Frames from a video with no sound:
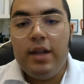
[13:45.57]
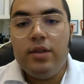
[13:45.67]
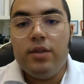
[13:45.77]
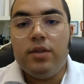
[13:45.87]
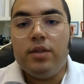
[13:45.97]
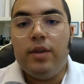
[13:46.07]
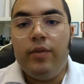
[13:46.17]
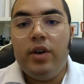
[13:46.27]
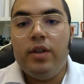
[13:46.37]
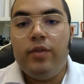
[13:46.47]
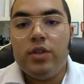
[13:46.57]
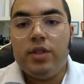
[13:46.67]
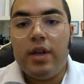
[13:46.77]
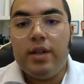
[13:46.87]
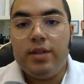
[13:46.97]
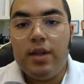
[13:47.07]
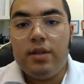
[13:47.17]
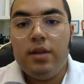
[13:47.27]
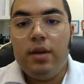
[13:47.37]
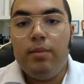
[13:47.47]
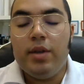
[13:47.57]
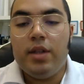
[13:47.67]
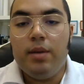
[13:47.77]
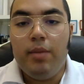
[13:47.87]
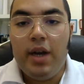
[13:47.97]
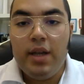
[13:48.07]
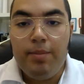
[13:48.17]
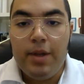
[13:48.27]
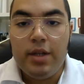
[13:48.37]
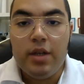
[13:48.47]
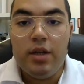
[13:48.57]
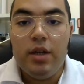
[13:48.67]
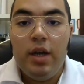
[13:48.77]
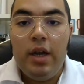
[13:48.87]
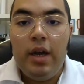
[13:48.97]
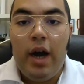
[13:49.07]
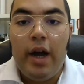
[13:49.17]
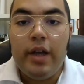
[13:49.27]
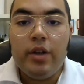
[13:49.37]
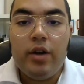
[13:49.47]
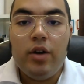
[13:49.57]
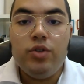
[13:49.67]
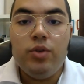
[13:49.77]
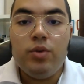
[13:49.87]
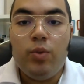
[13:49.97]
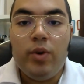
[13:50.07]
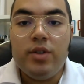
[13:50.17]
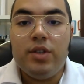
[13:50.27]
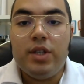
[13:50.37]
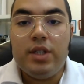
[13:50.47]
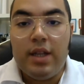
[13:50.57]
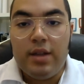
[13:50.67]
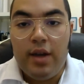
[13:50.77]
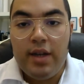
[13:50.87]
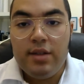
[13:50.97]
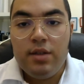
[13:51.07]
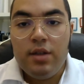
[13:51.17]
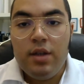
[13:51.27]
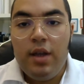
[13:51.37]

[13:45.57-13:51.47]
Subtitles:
This is a very versatile scent, but in my opinion, I encourage you to wear this scent at night.